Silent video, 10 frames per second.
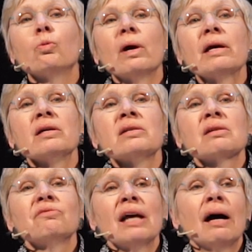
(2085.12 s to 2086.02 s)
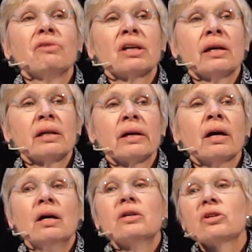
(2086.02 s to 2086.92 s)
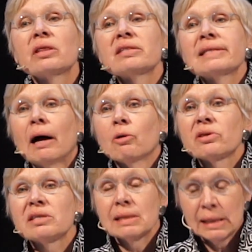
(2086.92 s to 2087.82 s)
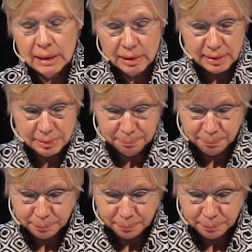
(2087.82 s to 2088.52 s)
ways of navigating to the South Seas.